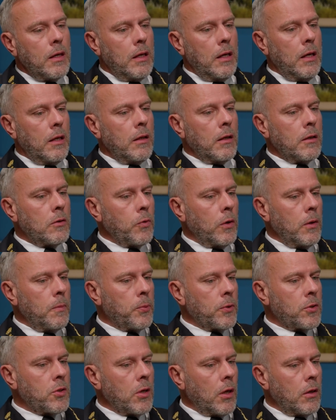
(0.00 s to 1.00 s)
and then
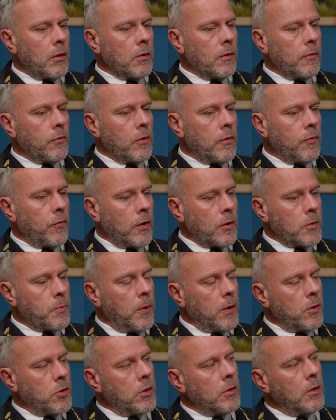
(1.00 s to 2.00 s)
20% of the defense
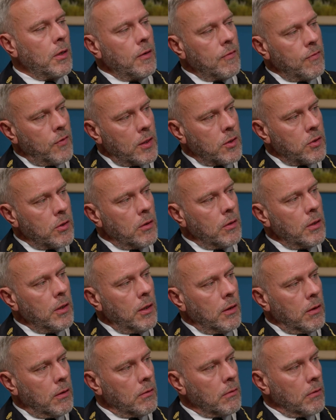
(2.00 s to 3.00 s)
budget invested
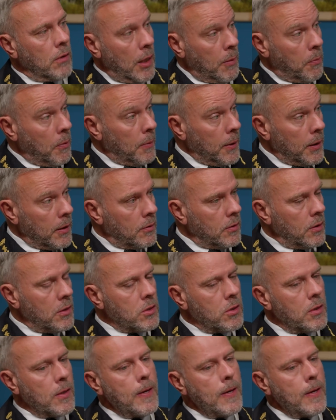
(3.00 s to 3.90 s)
in capabilities,